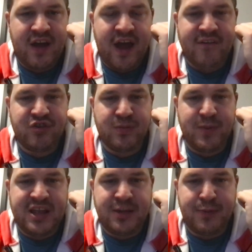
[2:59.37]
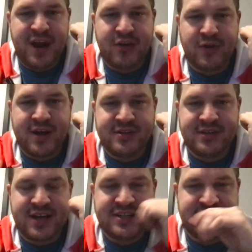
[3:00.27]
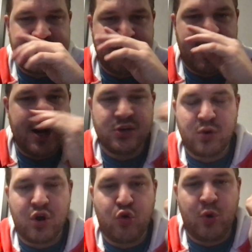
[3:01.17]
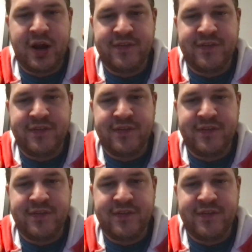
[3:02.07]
have to beat the Patriots, as they might as well quit